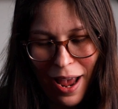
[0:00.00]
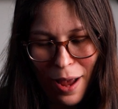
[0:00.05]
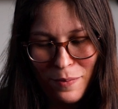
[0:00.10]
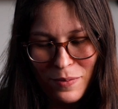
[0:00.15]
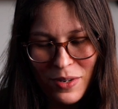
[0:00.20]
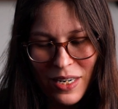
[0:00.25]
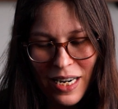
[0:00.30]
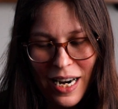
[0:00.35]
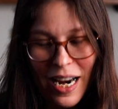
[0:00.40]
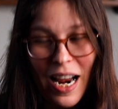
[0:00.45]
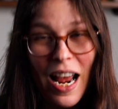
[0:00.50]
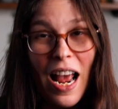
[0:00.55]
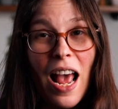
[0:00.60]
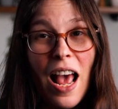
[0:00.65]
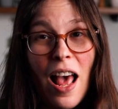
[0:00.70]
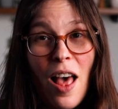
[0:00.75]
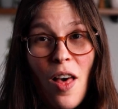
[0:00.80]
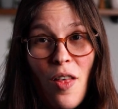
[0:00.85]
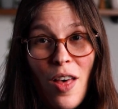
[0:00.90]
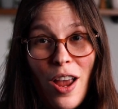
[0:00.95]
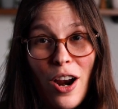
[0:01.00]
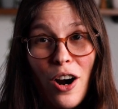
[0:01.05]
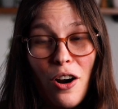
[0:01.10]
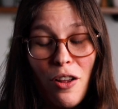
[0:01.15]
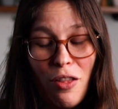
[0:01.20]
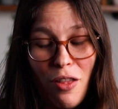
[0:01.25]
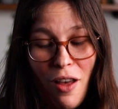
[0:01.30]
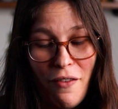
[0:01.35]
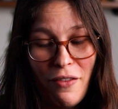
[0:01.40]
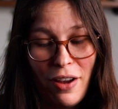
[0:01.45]
empty. They
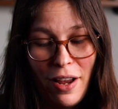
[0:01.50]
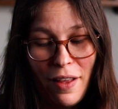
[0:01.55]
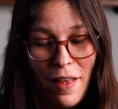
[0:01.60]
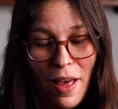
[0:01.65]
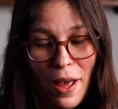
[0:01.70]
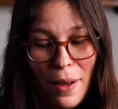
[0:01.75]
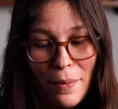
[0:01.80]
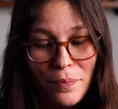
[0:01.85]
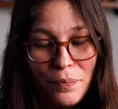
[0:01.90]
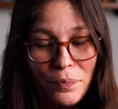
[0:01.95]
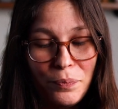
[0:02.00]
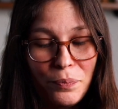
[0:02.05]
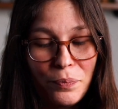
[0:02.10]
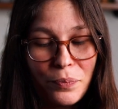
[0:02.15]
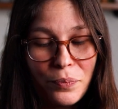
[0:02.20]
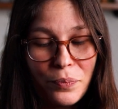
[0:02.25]
are loving them.